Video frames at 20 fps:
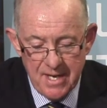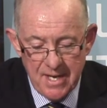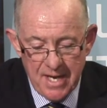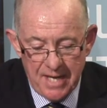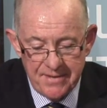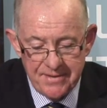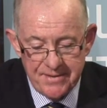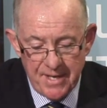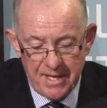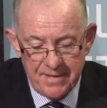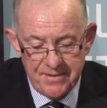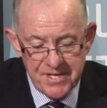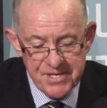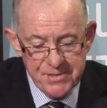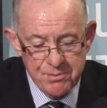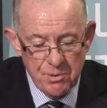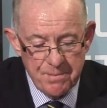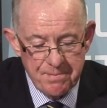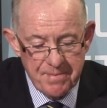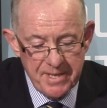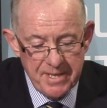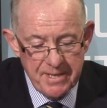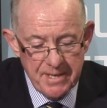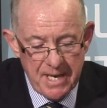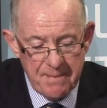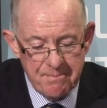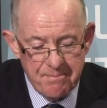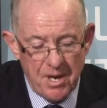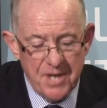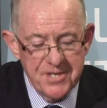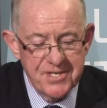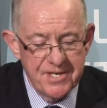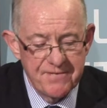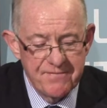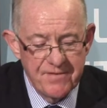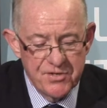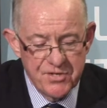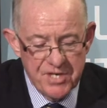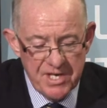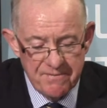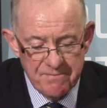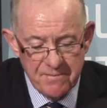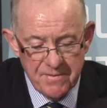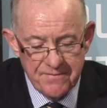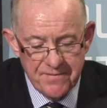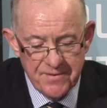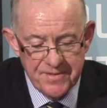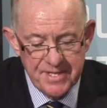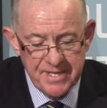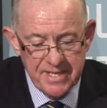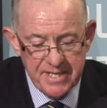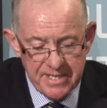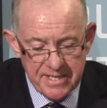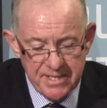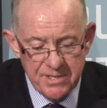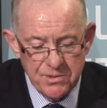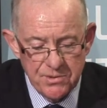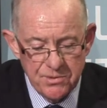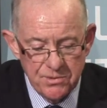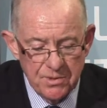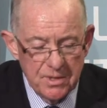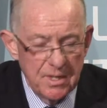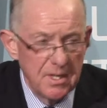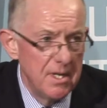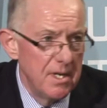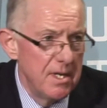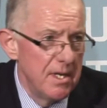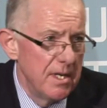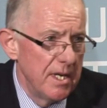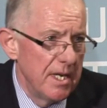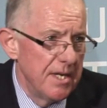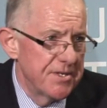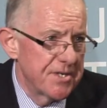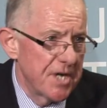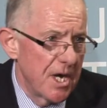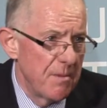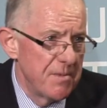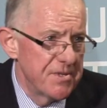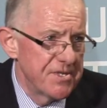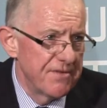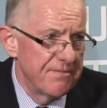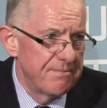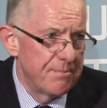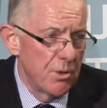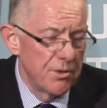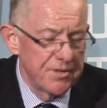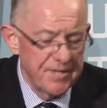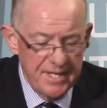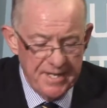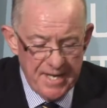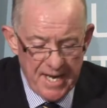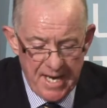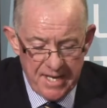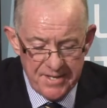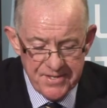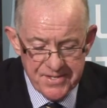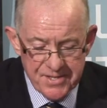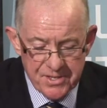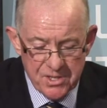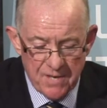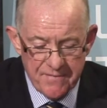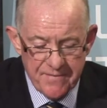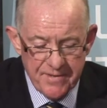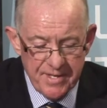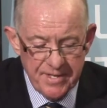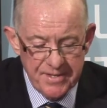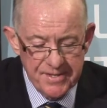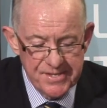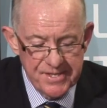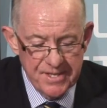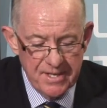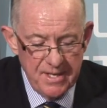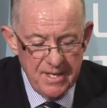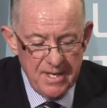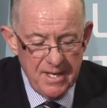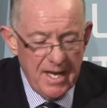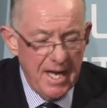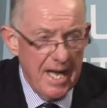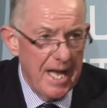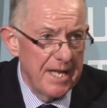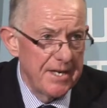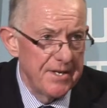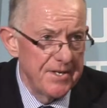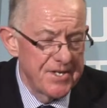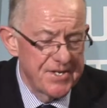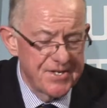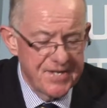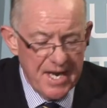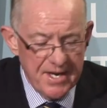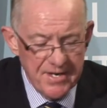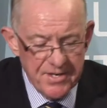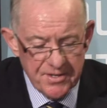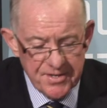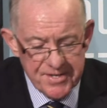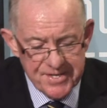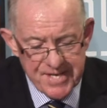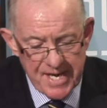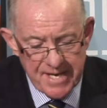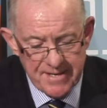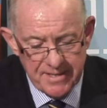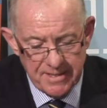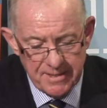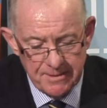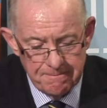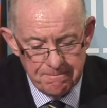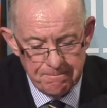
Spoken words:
and this would be a positive achievement for the EU in terms of both enhanced governance and standard setting.